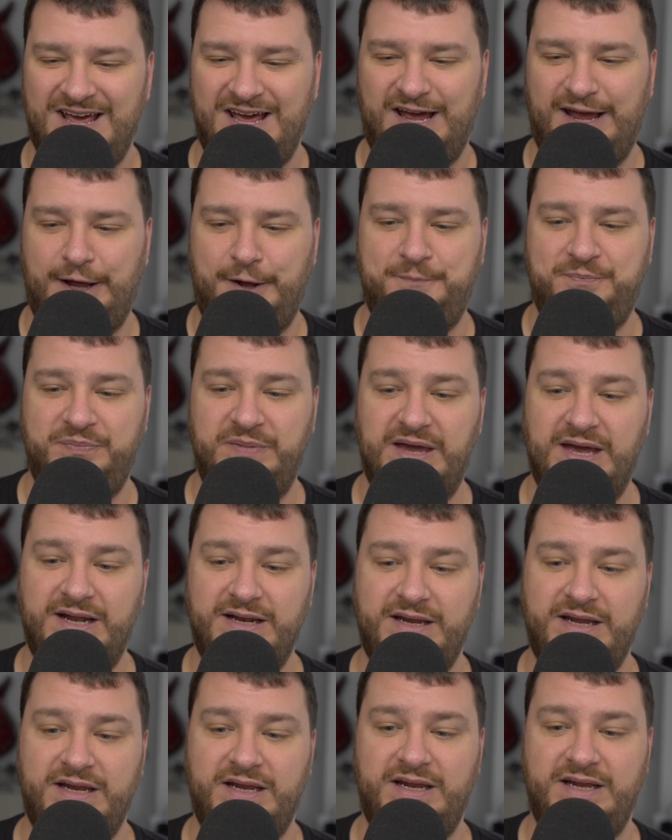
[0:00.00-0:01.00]
And
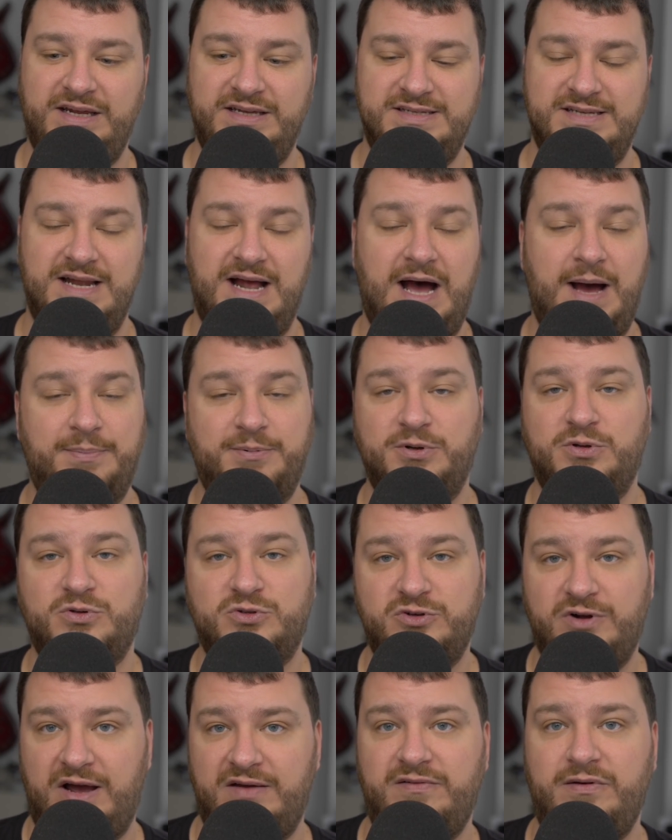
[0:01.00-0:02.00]
it is an optical
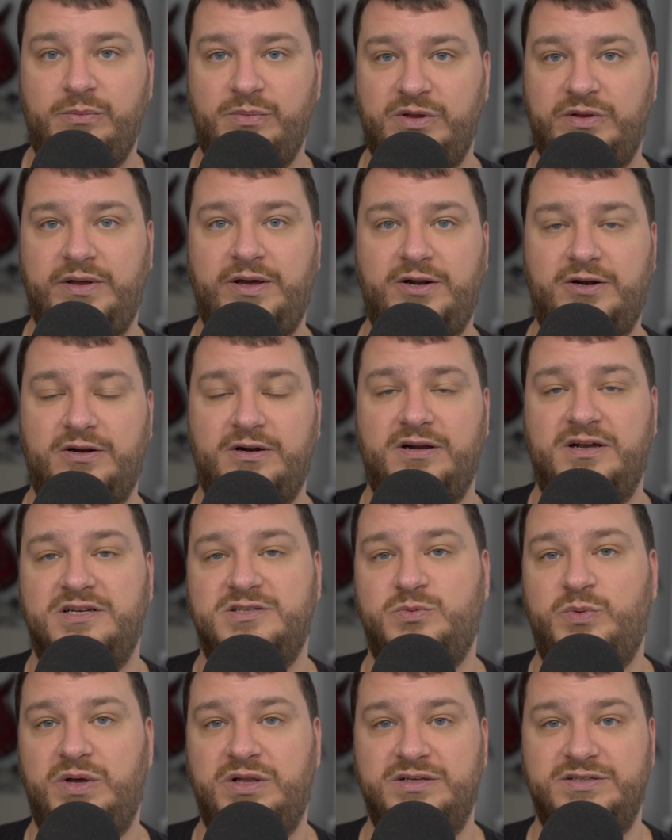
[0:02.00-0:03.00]
drive emulator,
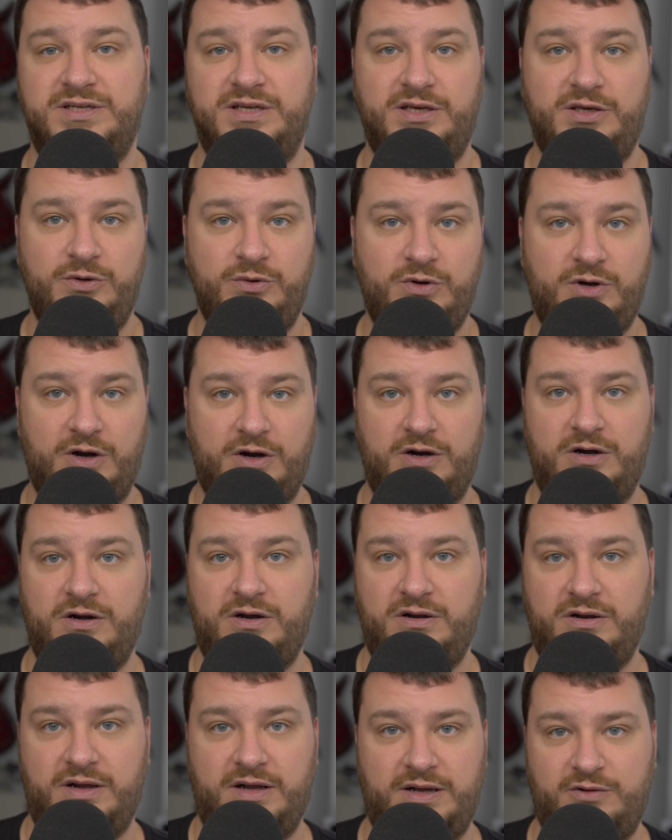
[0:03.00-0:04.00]
as well as a
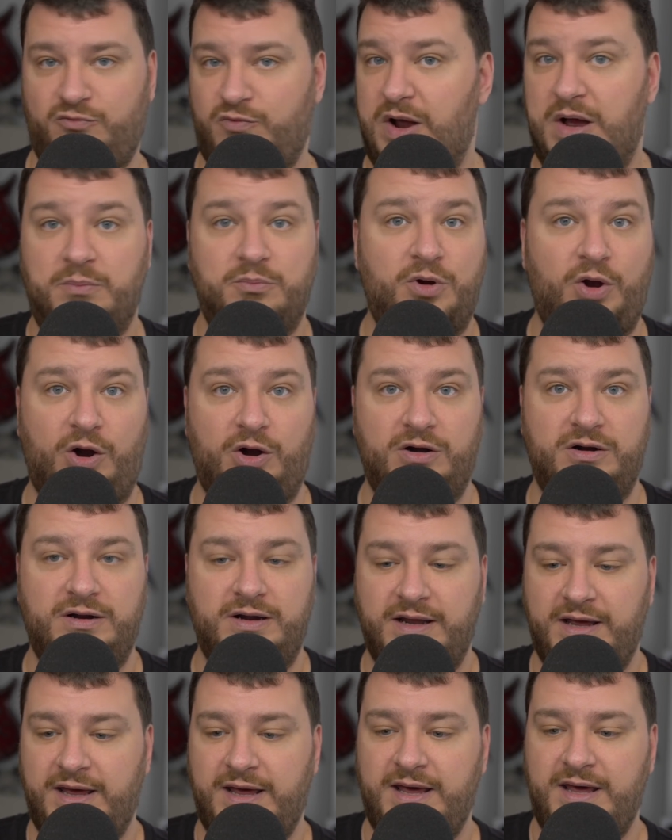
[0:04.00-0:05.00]
HuCard ROM cart,
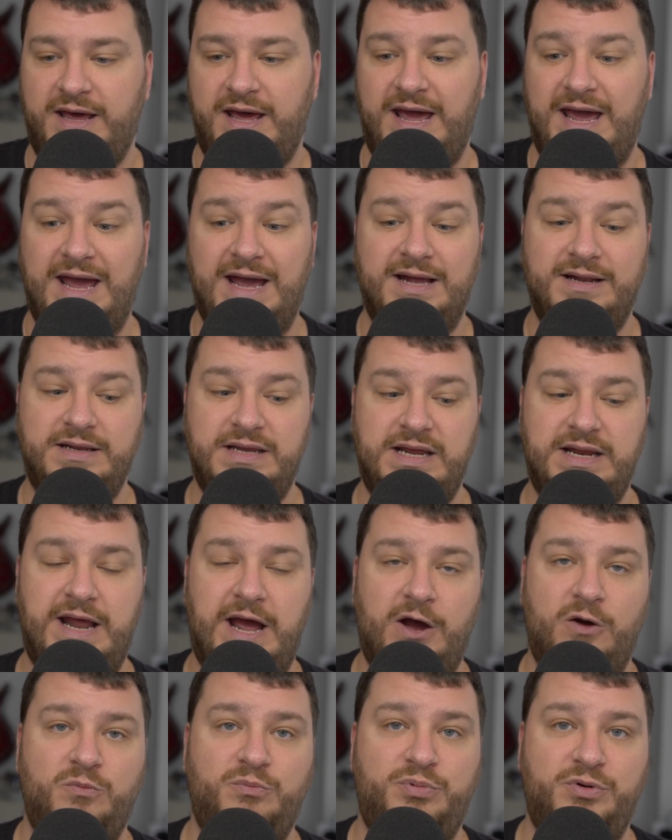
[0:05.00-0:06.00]
and it
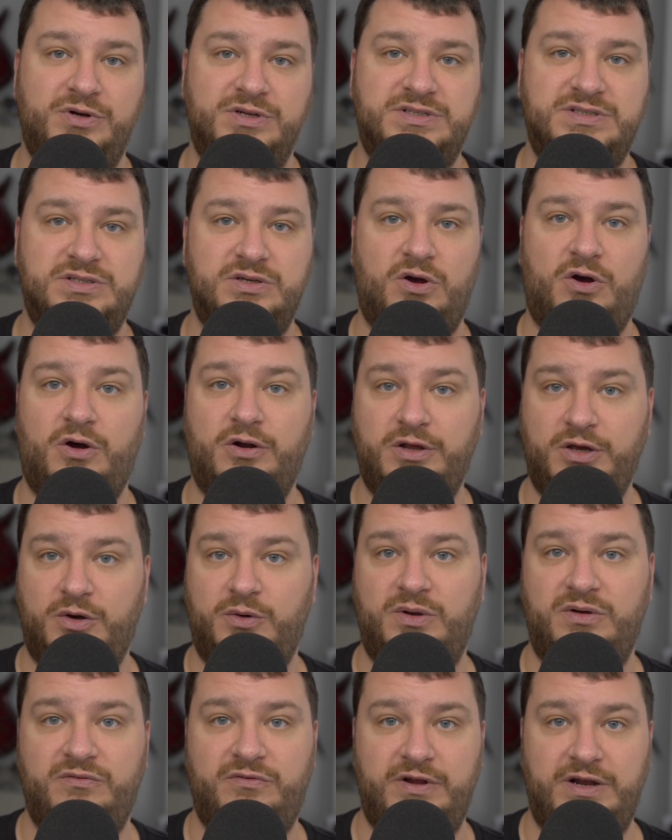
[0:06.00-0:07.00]
outputs
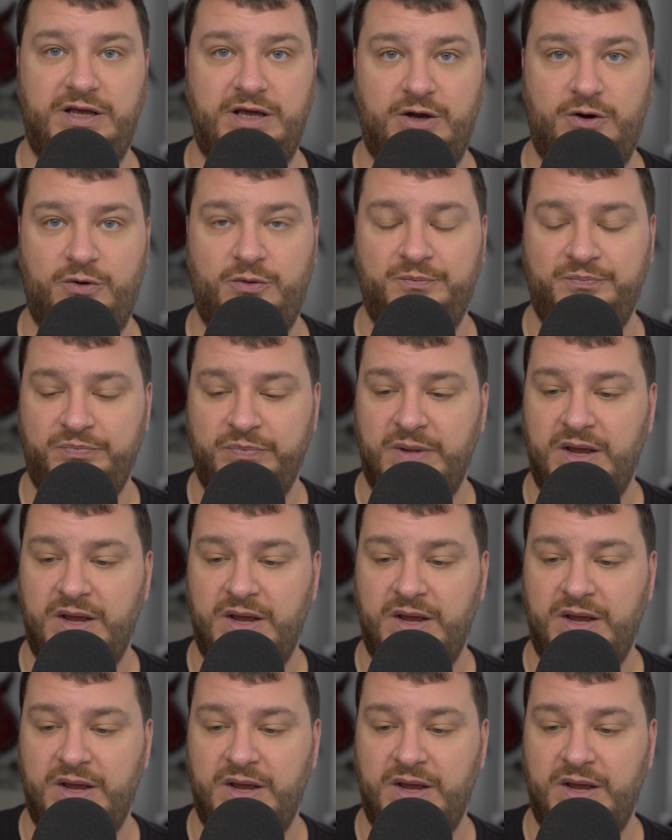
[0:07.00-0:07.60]
audio and video.